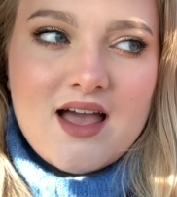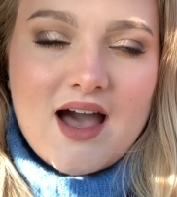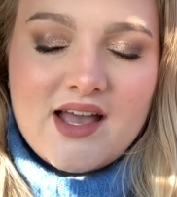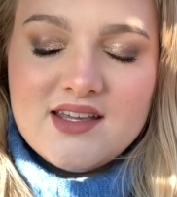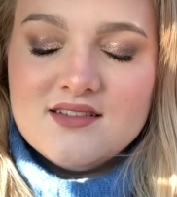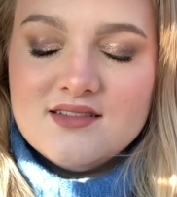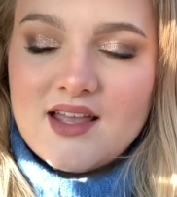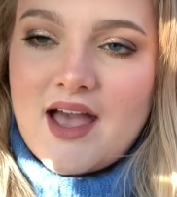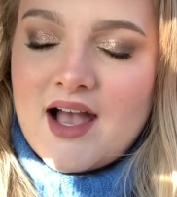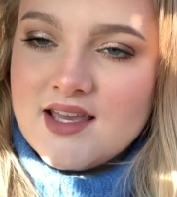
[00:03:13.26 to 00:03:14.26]
I can
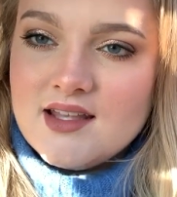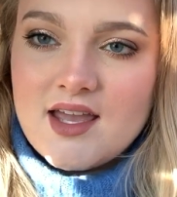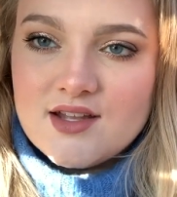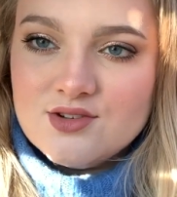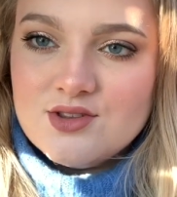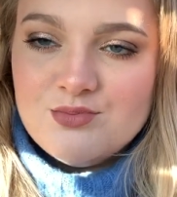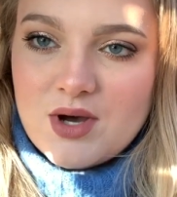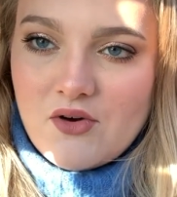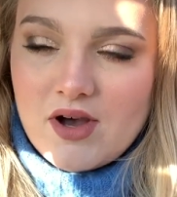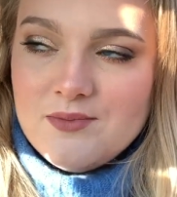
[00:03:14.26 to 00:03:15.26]
handle the
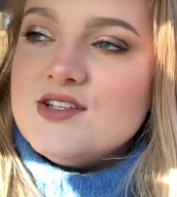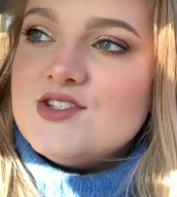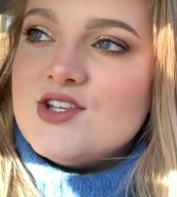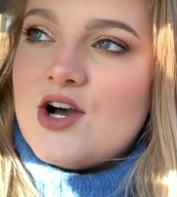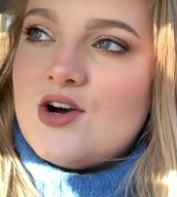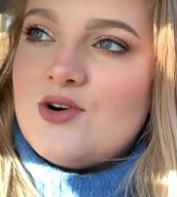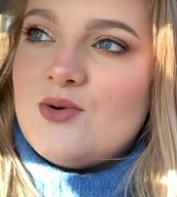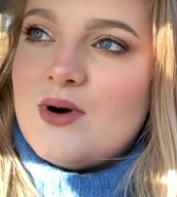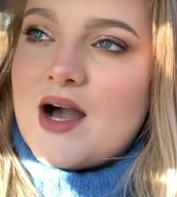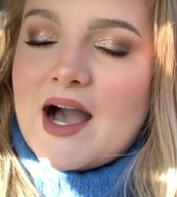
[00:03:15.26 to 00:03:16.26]
boa.
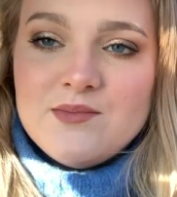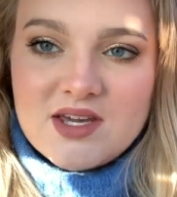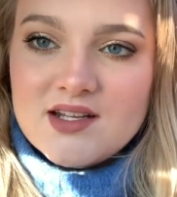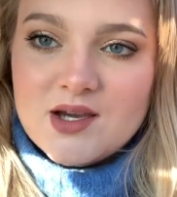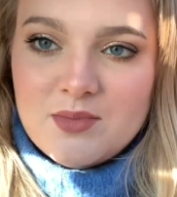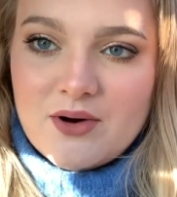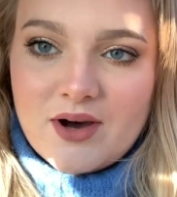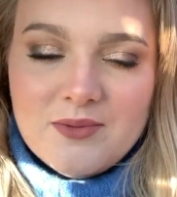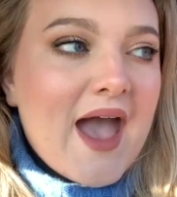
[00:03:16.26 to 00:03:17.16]
So I'm getting a boa.